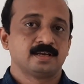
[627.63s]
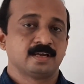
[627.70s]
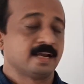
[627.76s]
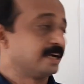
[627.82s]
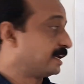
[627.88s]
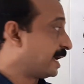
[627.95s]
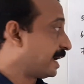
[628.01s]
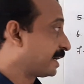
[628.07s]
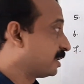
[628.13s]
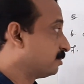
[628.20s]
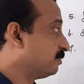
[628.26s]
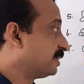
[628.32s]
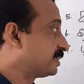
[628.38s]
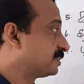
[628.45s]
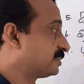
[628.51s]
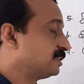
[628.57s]
A diagonal
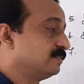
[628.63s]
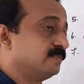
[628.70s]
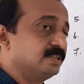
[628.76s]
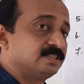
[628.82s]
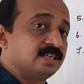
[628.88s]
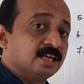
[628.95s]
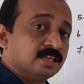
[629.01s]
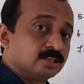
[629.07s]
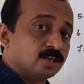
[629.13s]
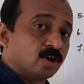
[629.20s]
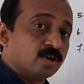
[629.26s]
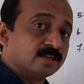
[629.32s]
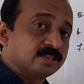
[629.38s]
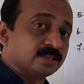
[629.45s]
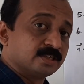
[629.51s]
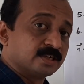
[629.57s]
matrix in which the
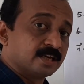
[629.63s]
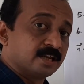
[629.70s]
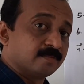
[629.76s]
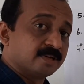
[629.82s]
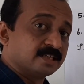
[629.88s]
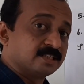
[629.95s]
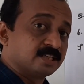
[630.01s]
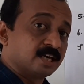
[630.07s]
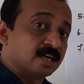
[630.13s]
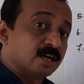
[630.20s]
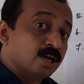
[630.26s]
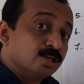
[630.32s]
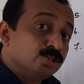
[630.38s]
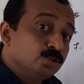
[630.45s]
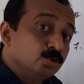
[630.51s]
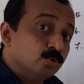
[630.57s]
non-zero elements
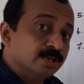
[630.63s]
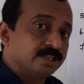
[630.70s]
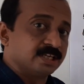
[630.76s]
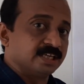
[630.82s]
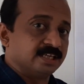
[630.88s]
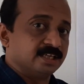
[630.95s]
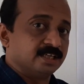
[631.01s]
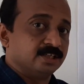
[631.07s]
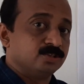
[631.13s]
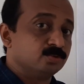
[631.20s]
are unity,